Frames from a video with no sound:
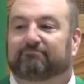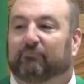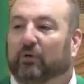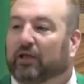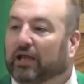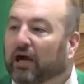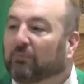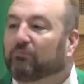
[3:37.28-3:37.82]

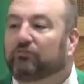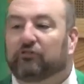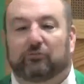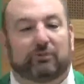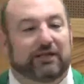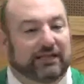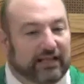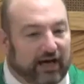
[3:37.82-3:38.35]
We come
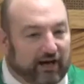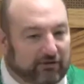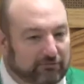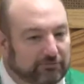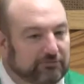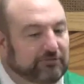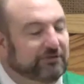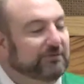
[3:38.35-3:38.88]
to be
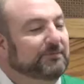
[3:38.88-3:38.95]
loved.